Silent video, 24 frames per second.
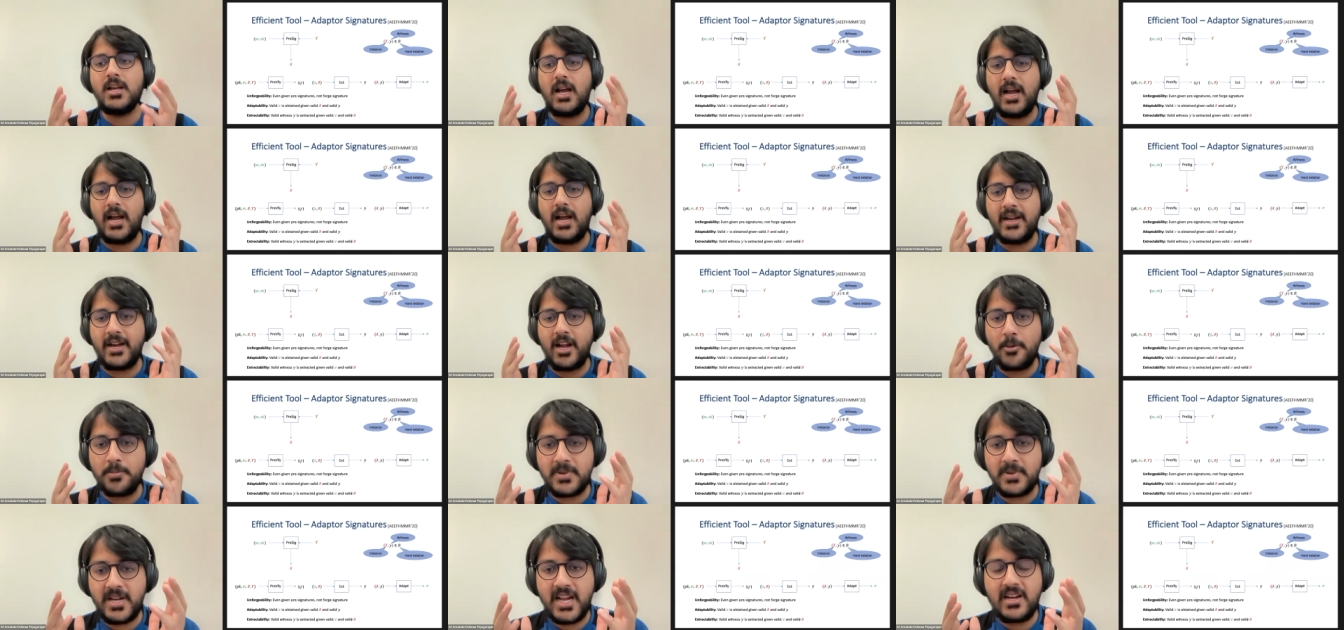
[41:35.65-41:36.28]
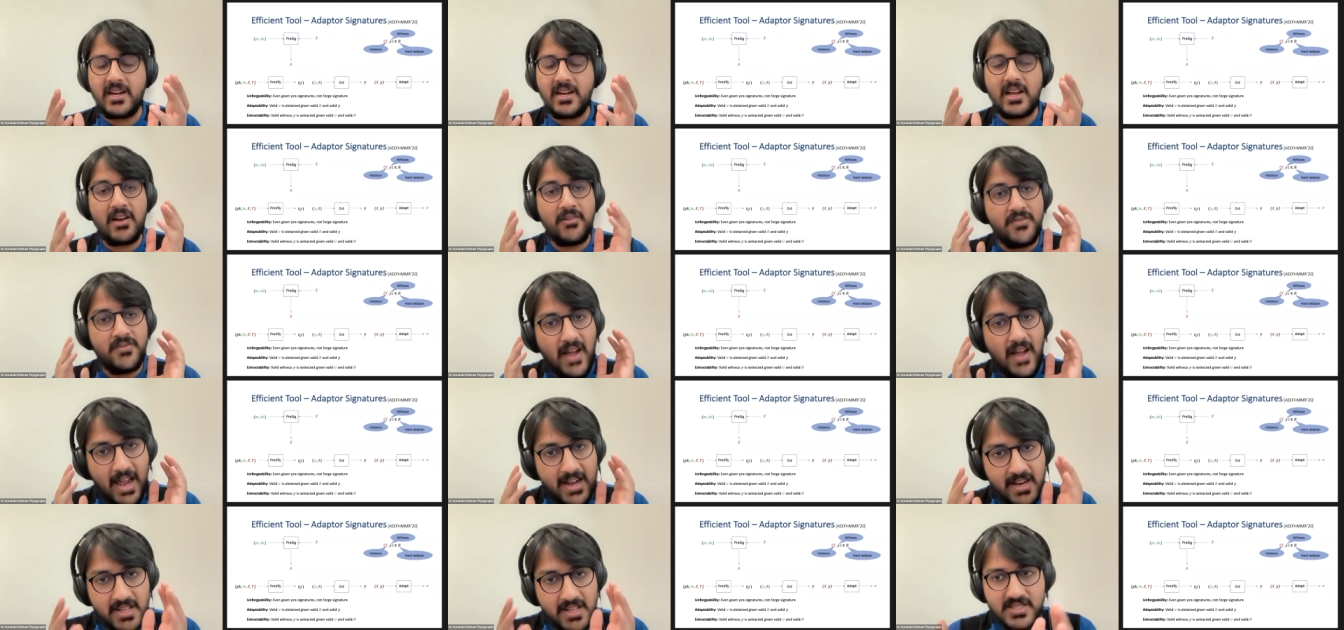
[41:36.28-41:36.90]
and obtain a
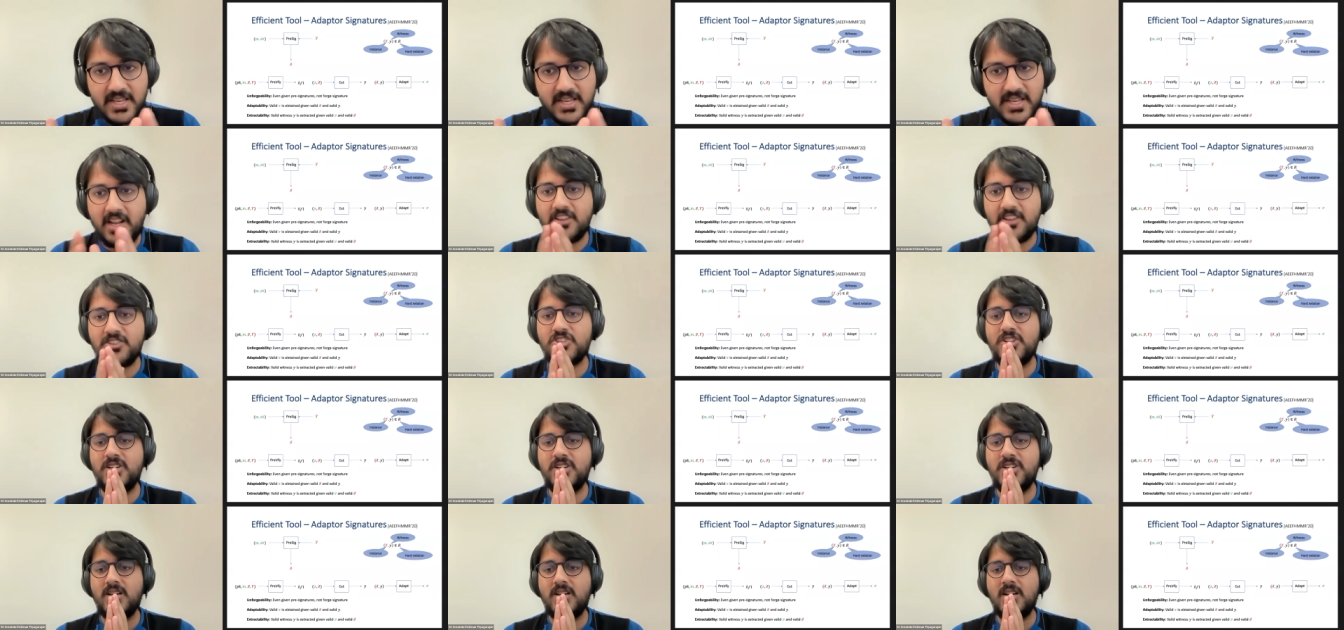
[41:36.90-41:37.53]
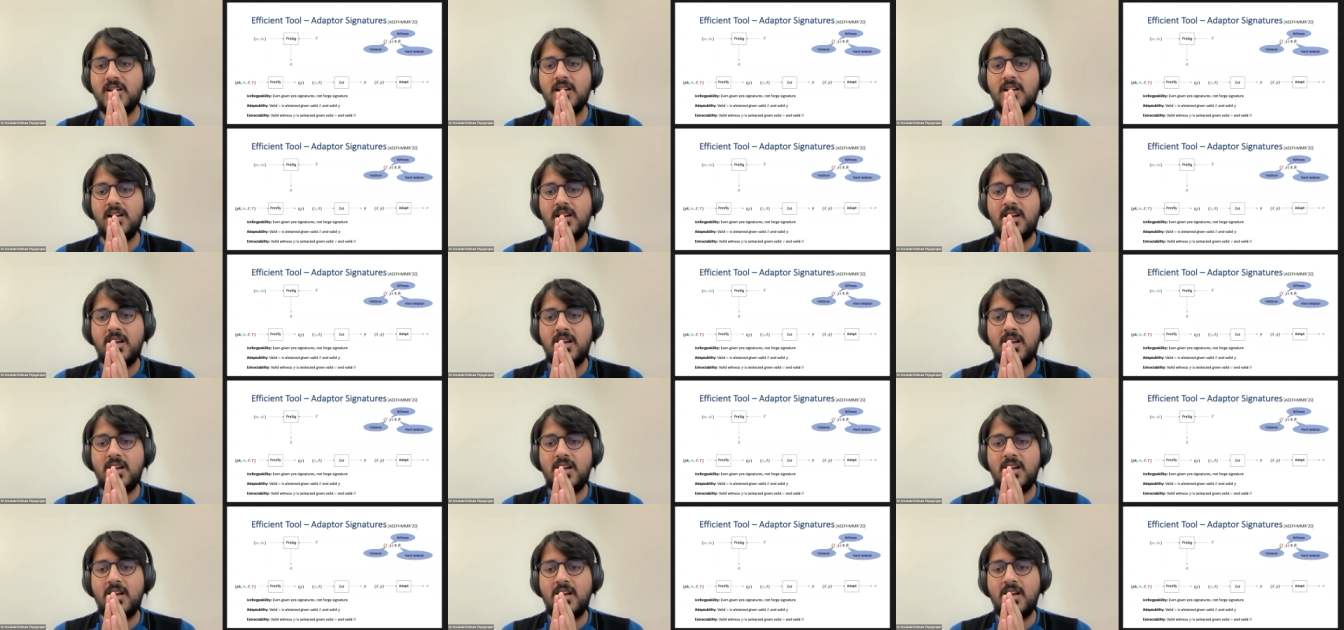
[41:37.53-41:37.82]
valid signature.